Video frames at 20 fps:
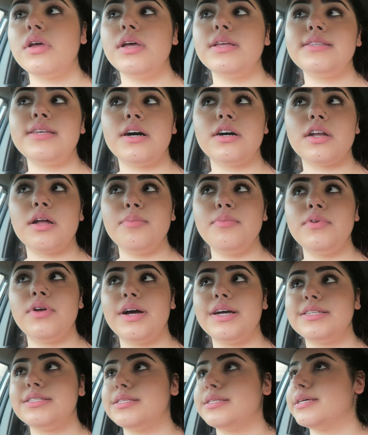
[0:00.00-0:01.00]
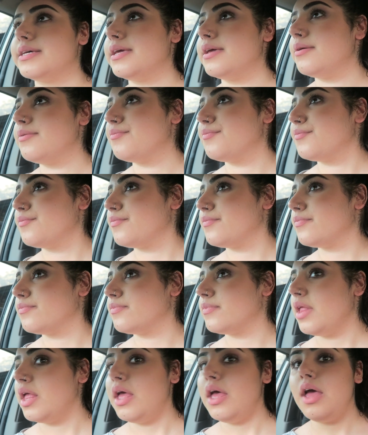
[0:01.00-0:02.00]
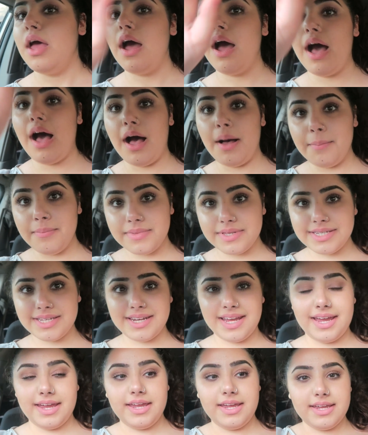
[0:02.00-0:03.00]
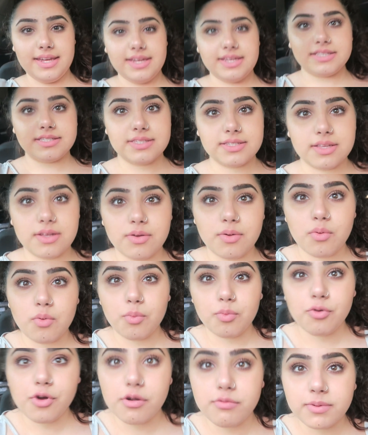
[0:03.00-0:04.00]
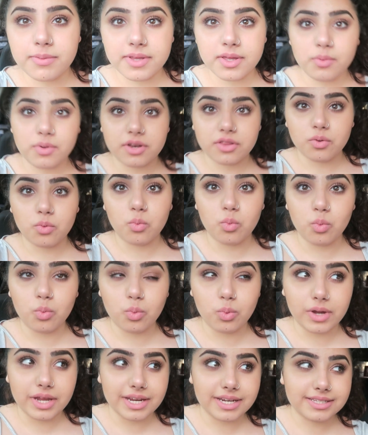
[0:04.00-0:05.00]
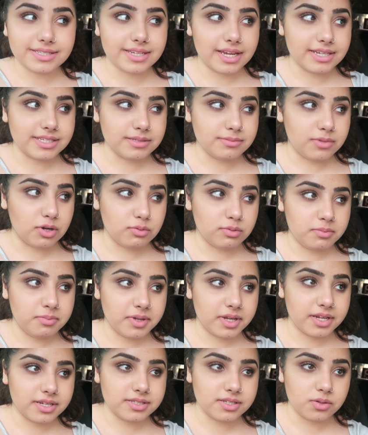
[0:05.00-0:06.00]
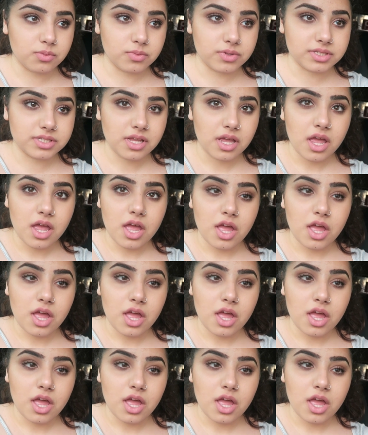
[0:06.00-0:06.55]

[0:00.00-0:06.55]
It's held up nicely. Today it's probably one of the weirdest days in Melbourne because it was